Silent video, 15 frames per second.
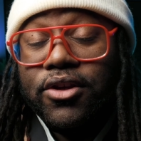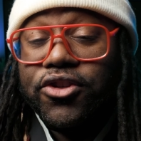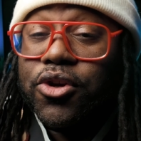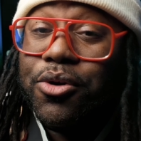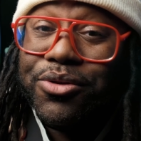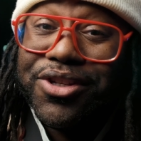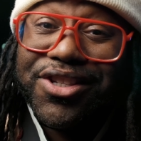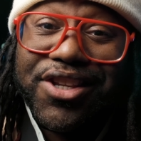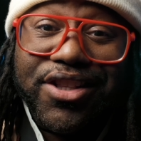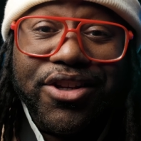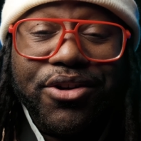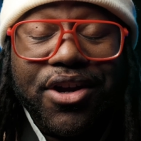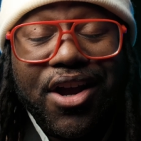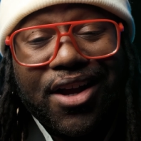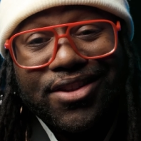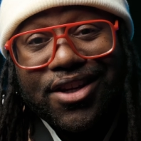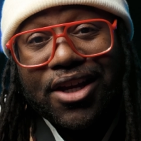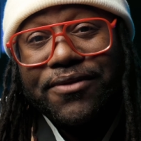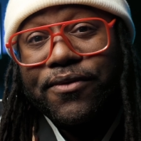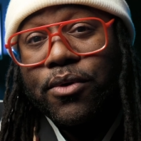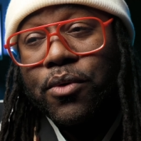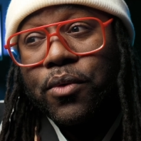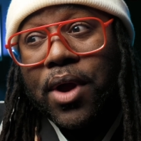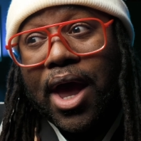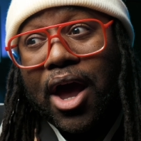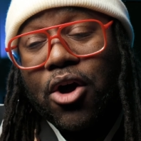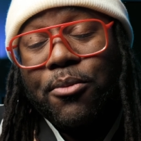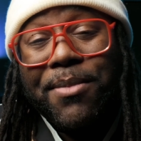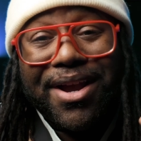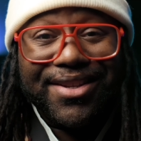So just a little context for
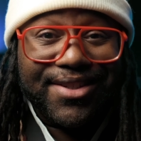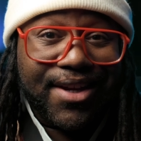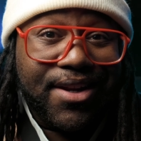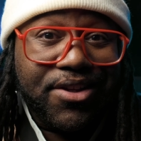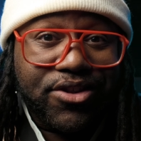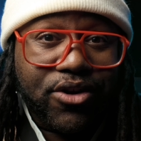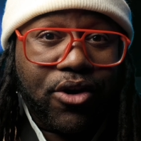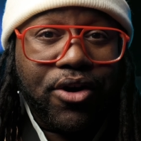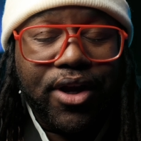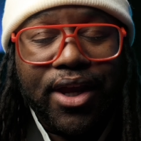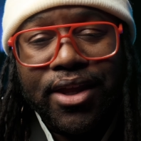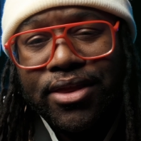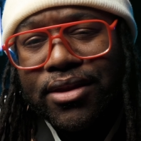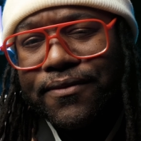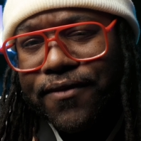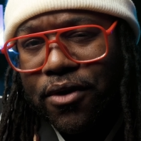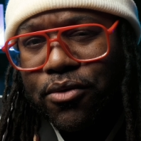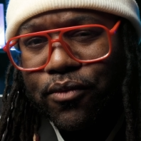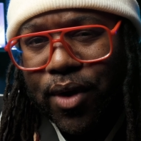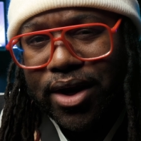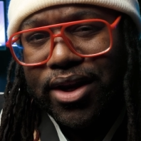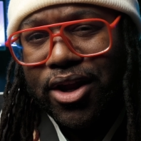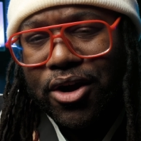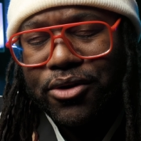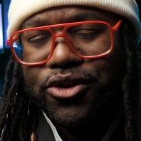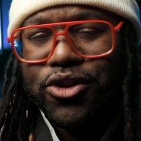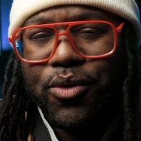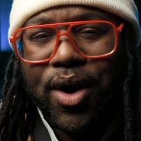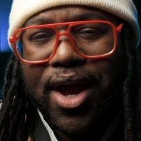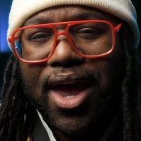how my settings are in the phone right now.
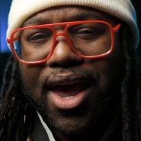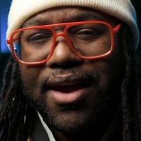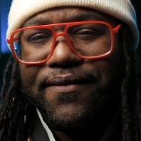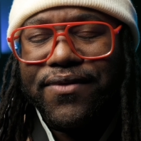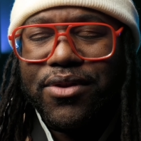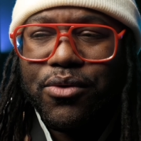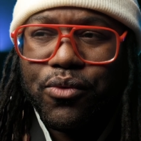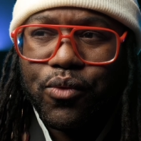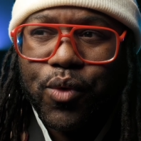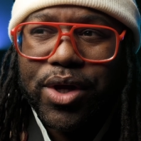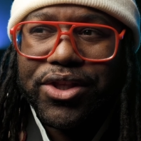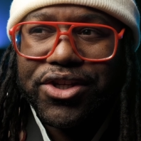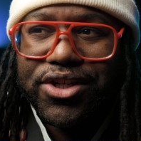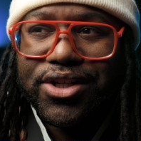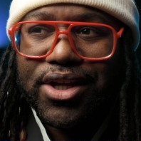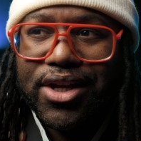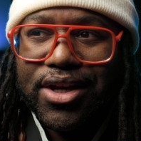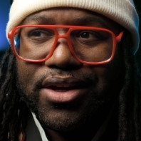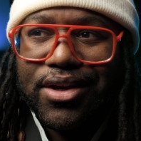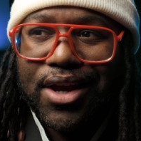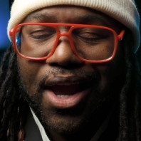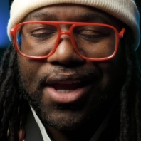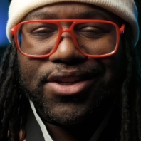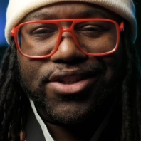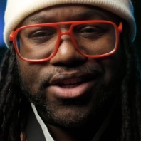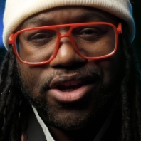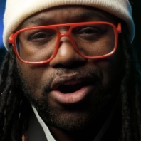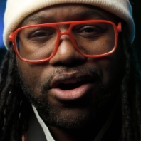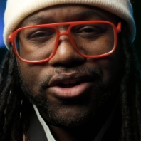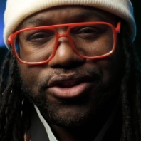So I have the rich
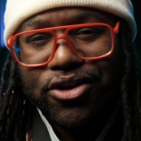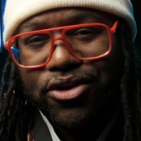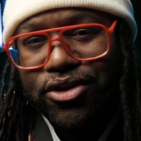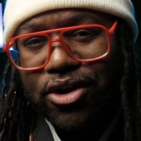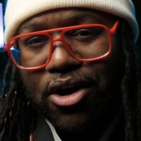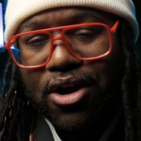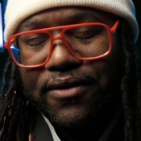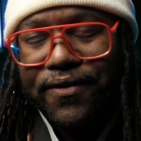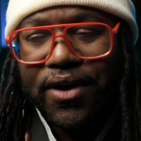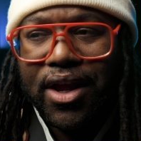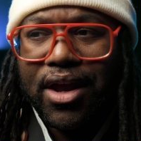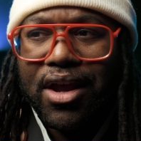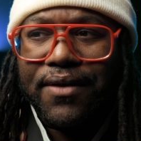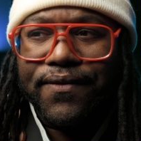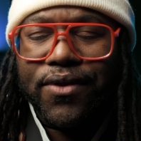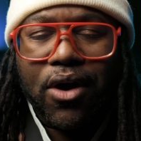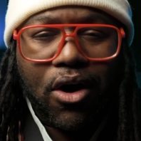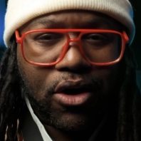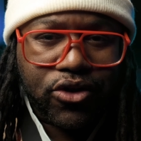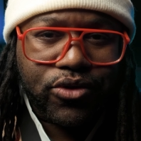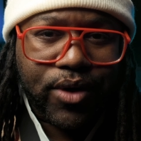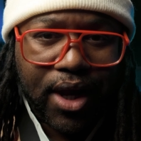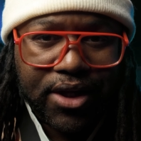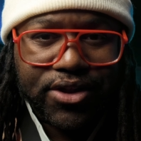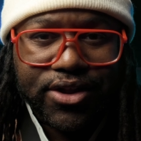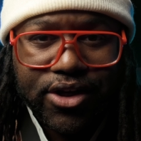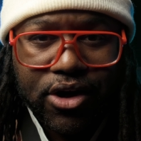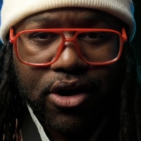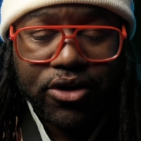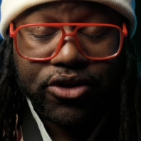HDR turned off and I have the ultra
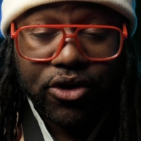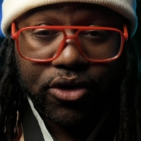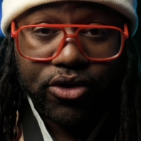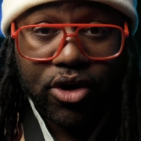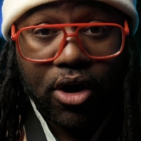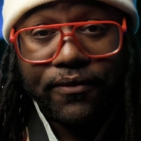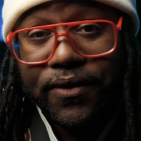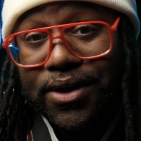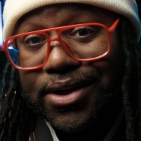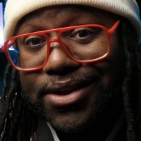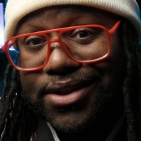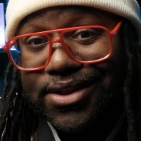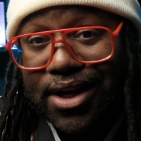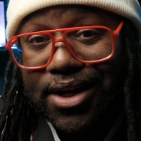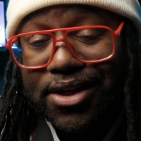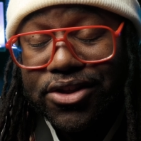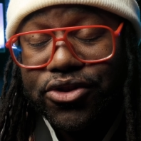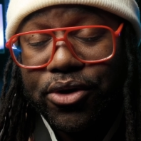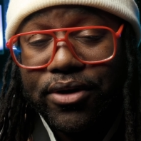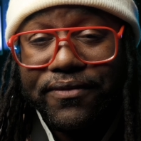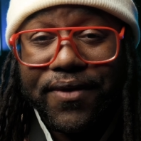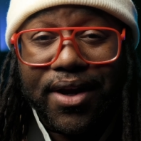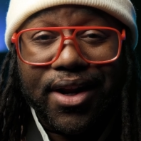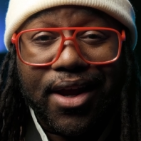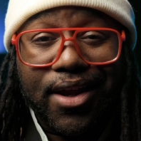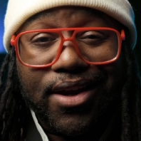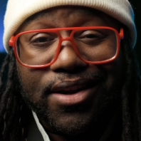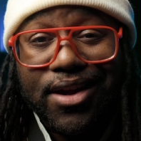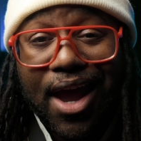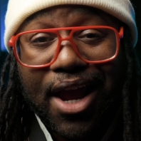HDR turned off in the settings. You can find that
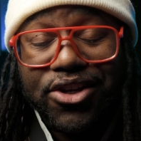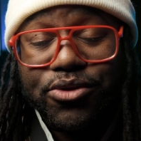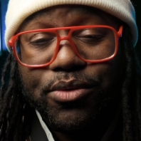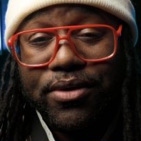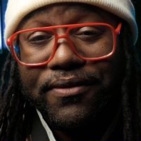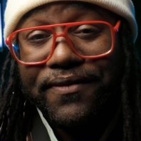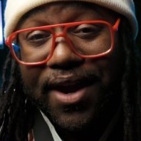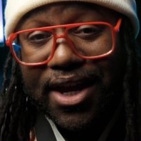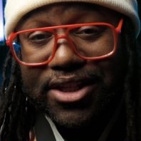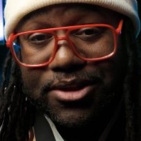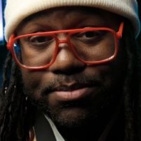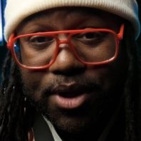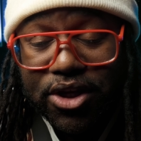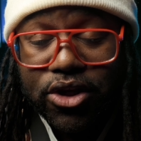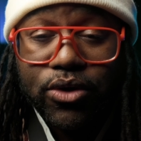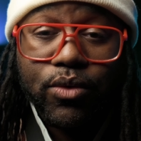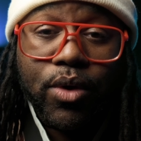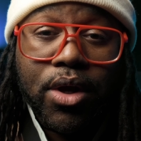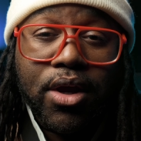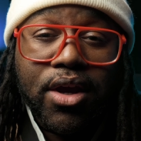in the actual advanced menu.